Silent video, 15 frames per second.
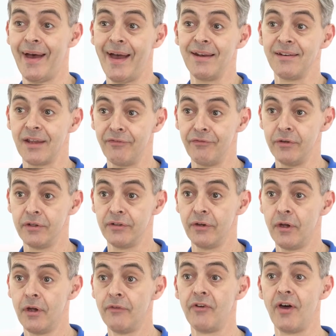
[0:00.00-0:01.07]
and effort
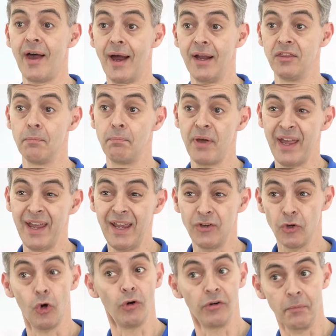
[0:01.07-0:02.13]
for either
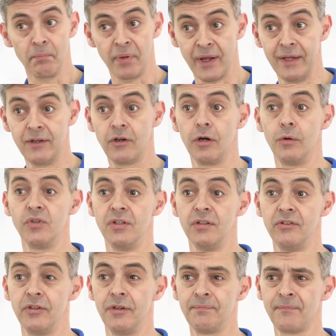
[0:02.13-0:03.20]
paid or unpaid
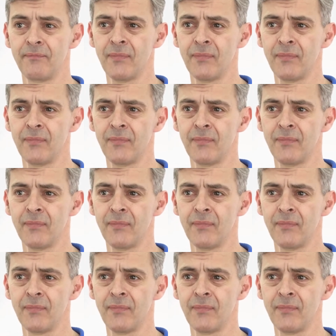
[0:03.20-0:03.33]
coaches.